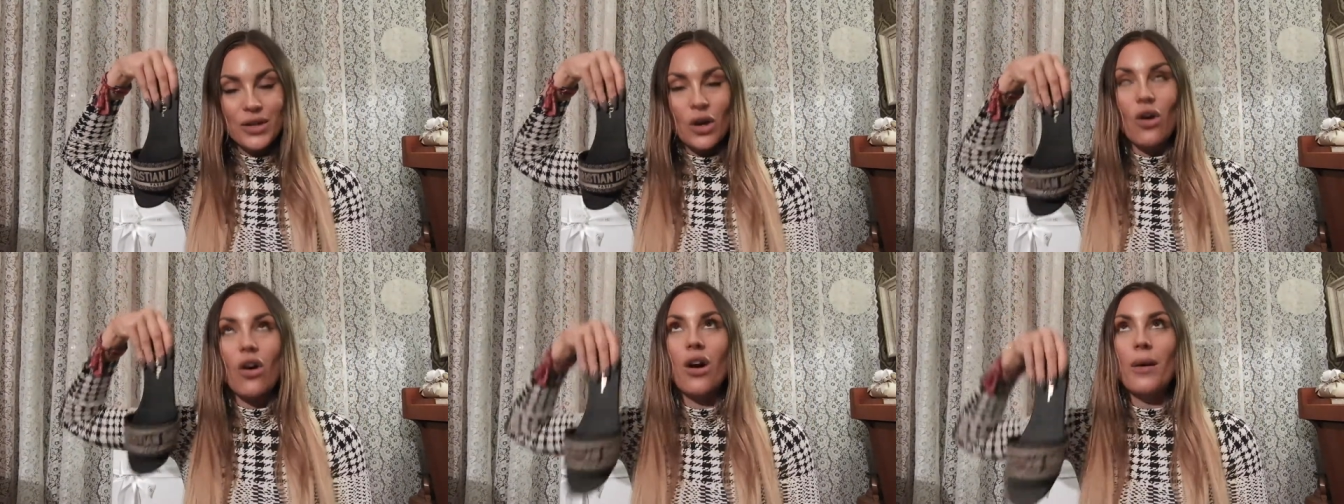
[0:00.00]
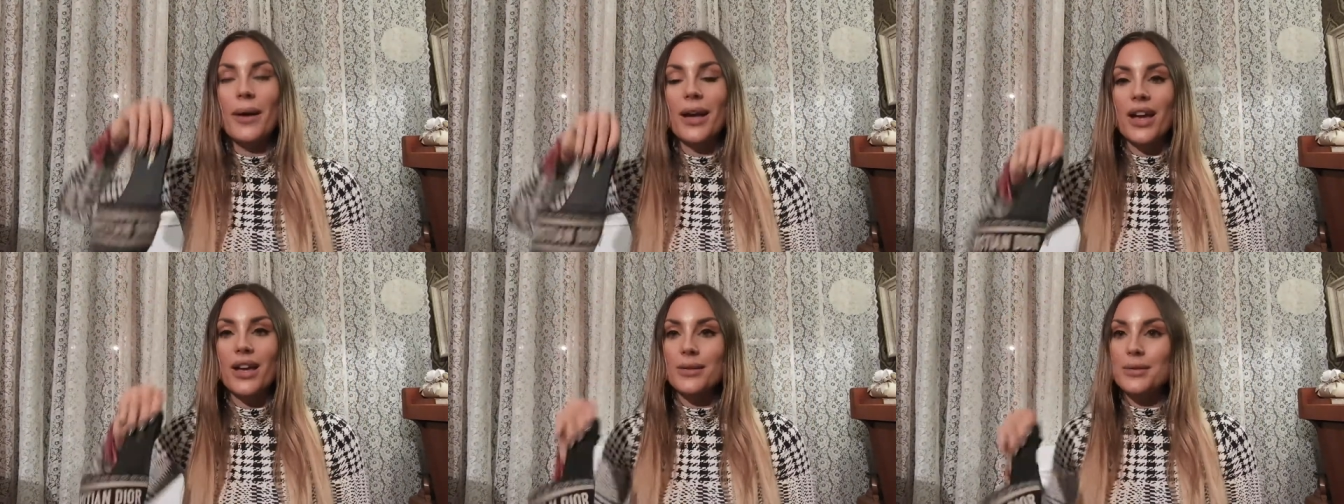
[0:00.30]
Oh
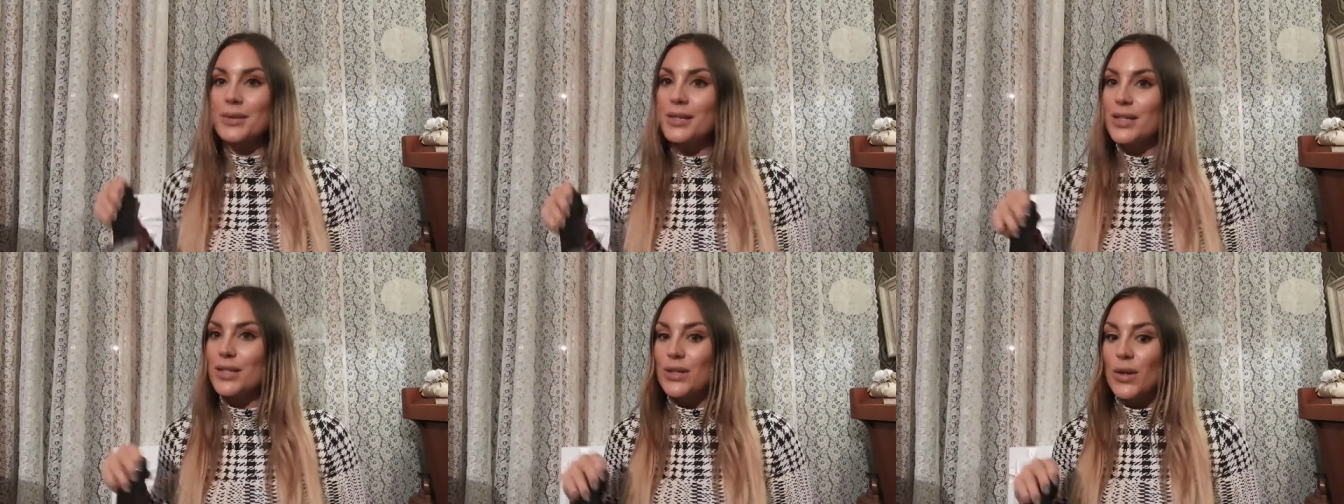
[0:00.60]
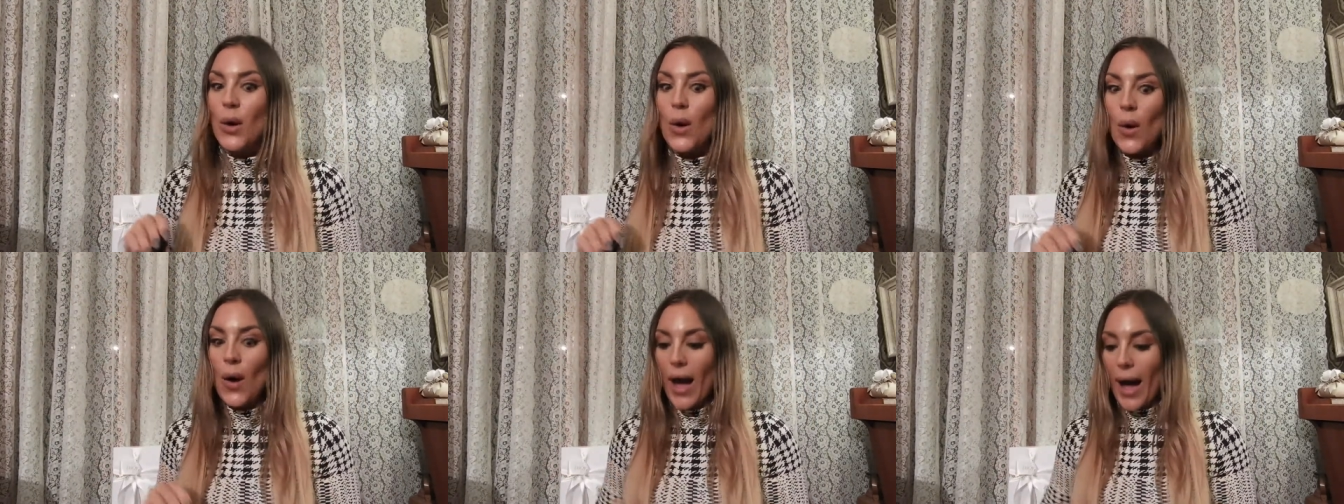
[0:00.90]
my god, I'm
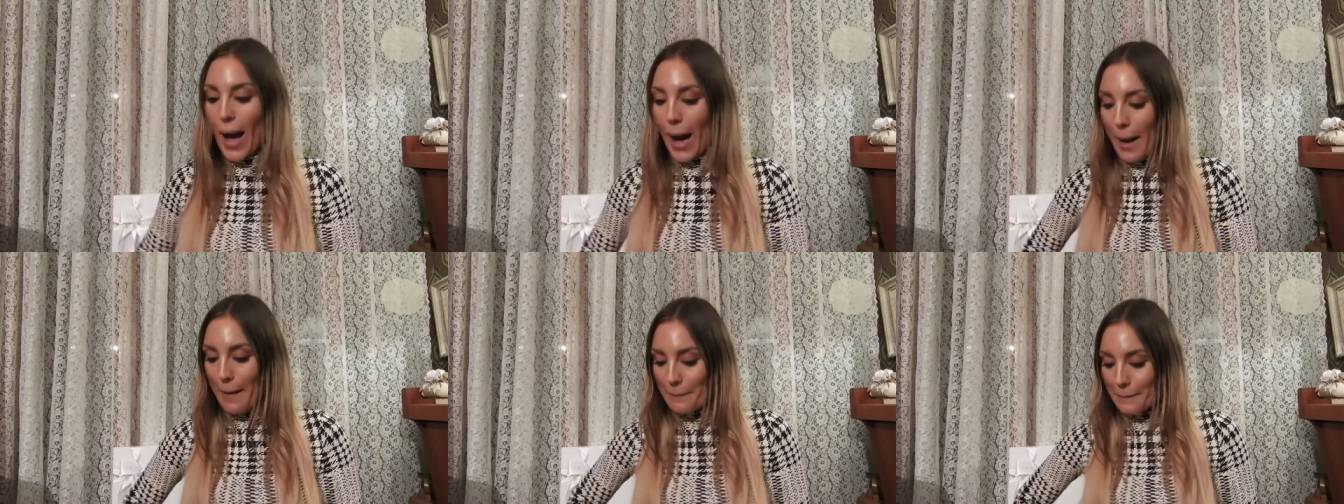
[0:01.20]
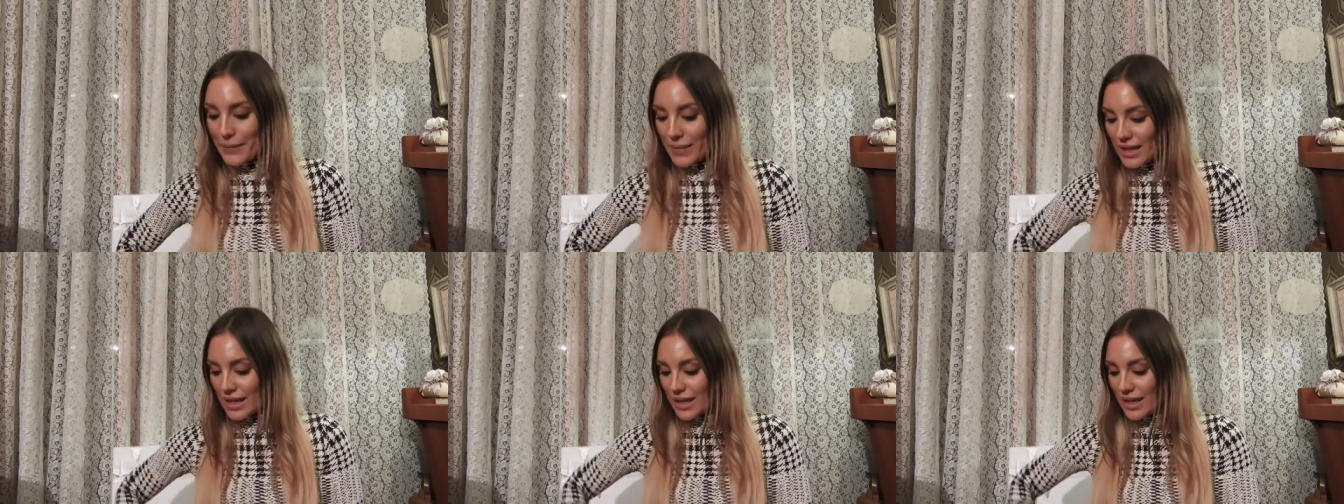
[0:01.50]
so
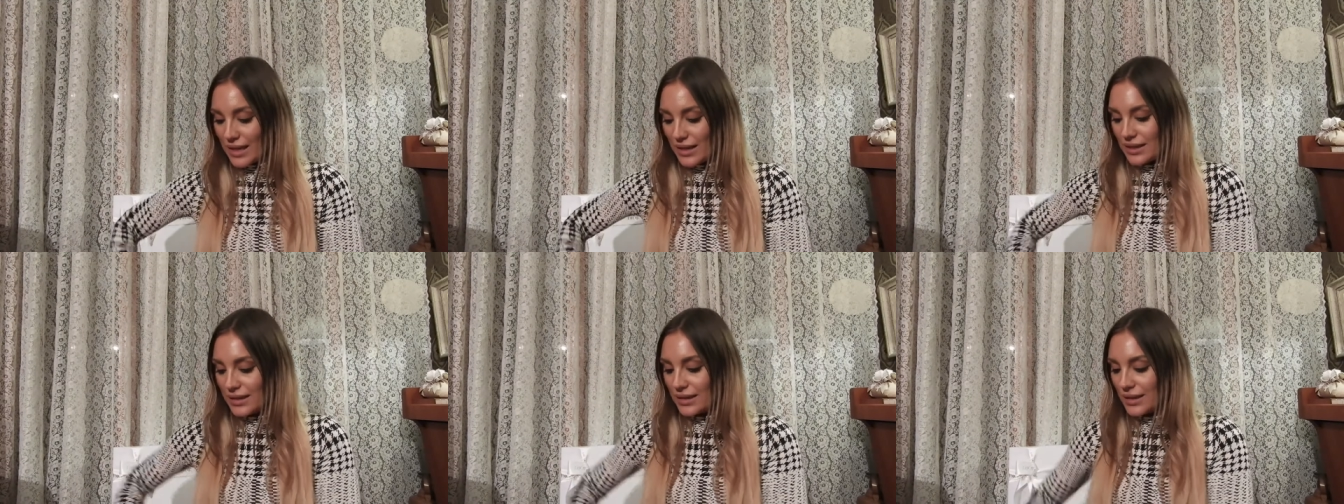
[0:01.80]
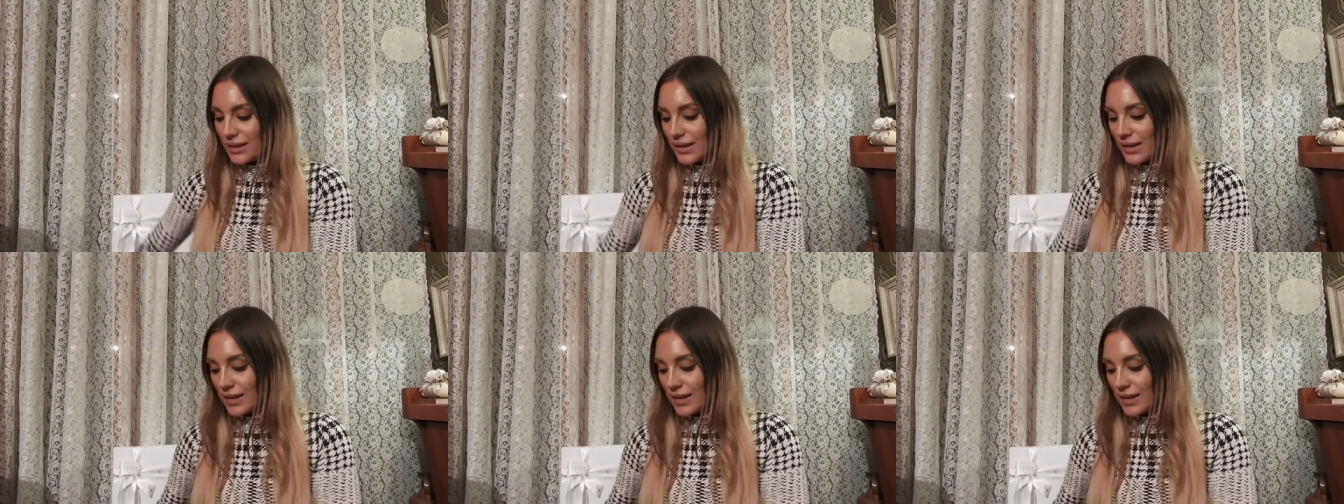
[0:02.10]
happy.